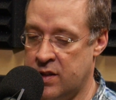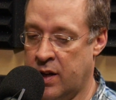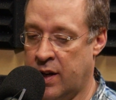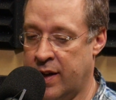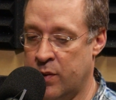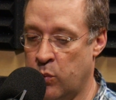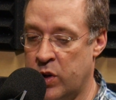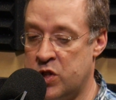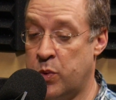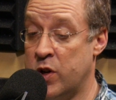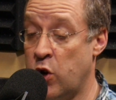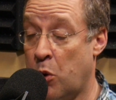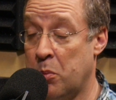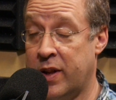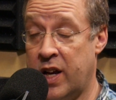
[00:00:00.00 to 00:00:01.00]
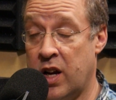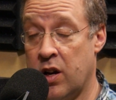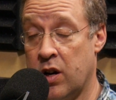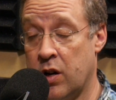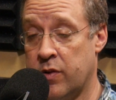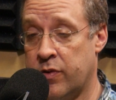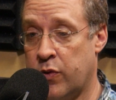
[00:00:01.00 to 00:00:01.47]
uh, in which we normally
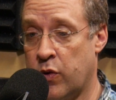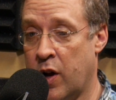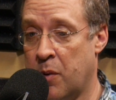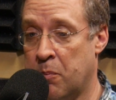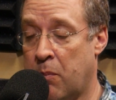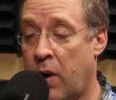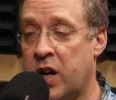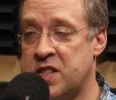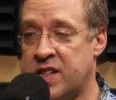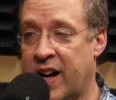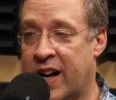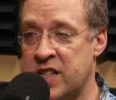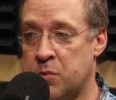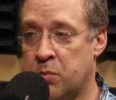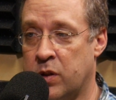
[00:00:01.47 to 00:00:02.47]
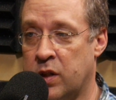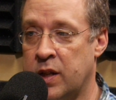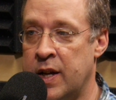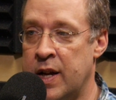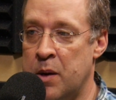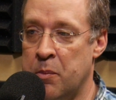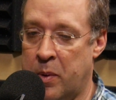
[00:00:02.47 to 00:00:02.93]
hear from Mark's gospel.
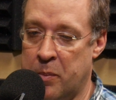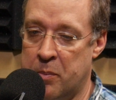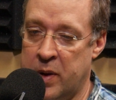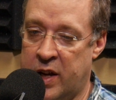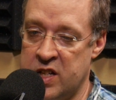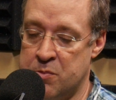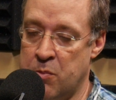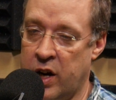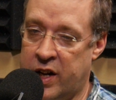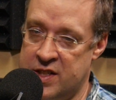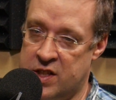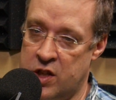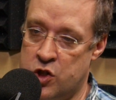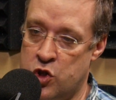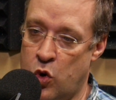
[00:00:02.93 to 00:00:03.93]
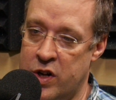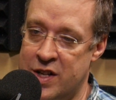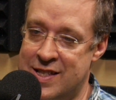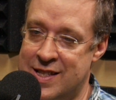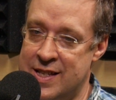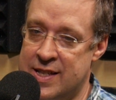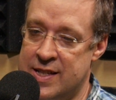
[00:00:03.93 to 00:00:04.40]
Mm-hmm. But because Mark is the
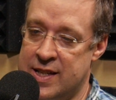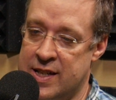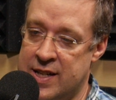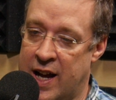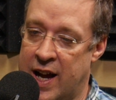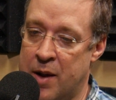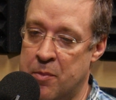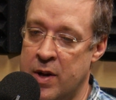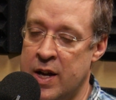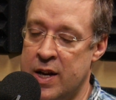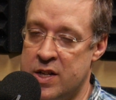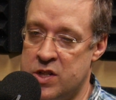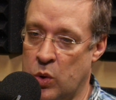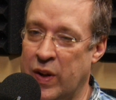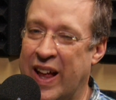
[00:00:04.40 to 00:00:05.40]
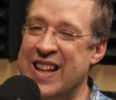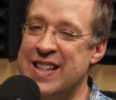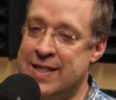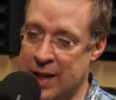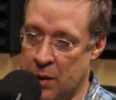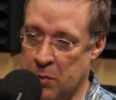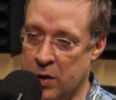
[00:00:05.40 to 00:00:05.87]
shortest, this is a time. So late
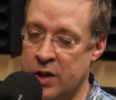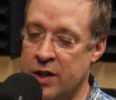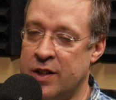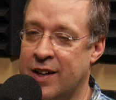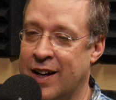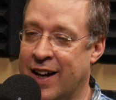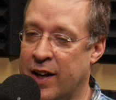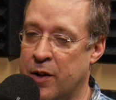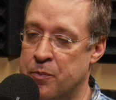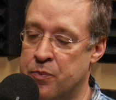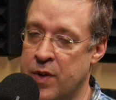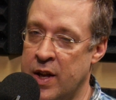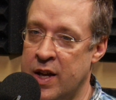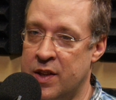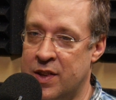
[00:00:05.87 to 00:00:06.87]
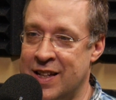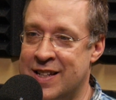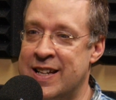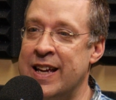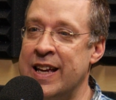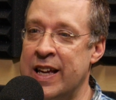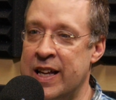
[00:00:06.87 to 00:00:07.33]
summer, um, the
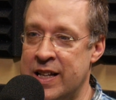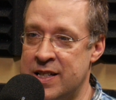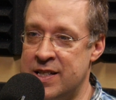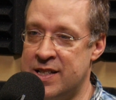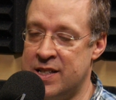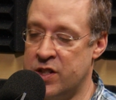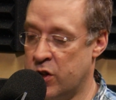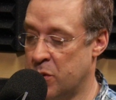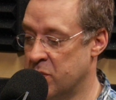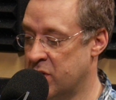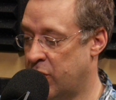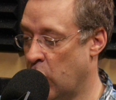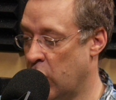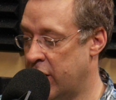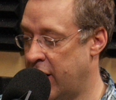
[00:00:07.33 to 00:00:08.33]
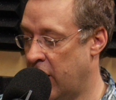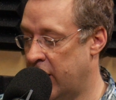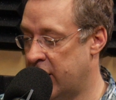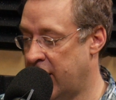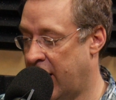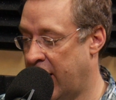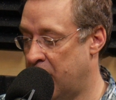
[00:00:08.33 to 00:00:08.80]
teens in terms of
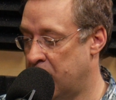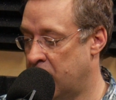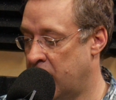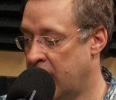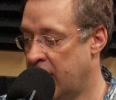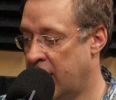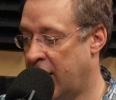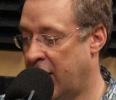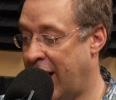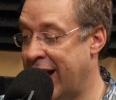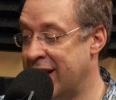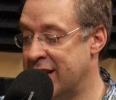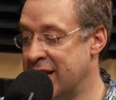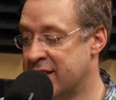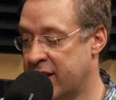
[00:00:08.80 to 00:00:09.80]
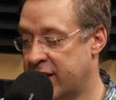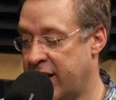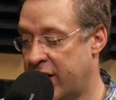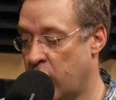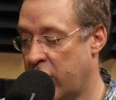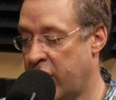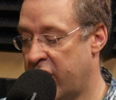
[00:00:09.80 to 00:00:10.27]
Ordinary Time, uh, eighteenth Sunday
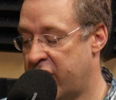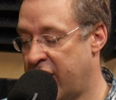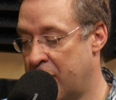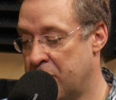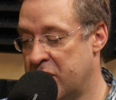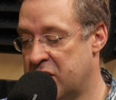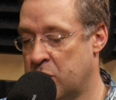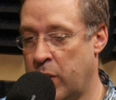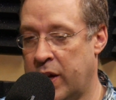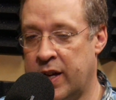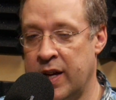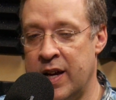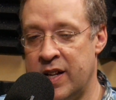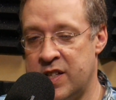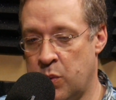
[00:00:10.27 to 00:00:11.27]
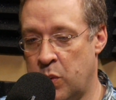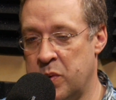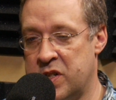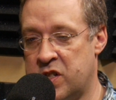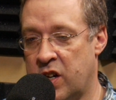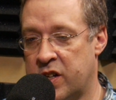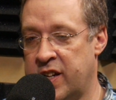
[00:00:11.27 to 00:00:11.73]
in Ordinary Time this week. It's when we
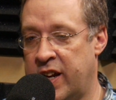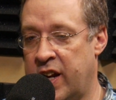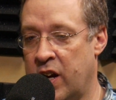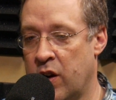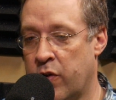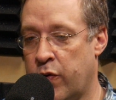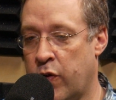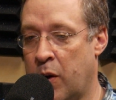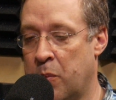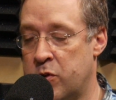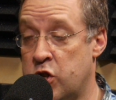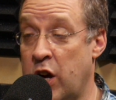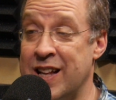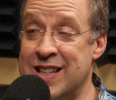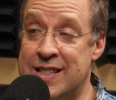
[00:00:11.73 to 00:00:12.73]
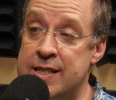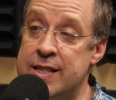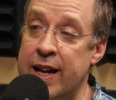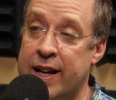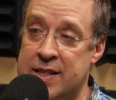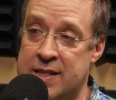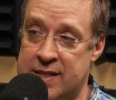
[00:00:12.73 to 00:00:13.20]
start to hear from John
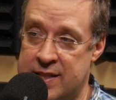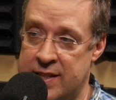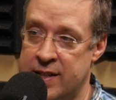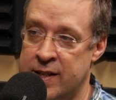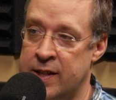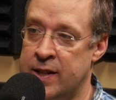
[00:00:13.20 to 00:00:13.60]
six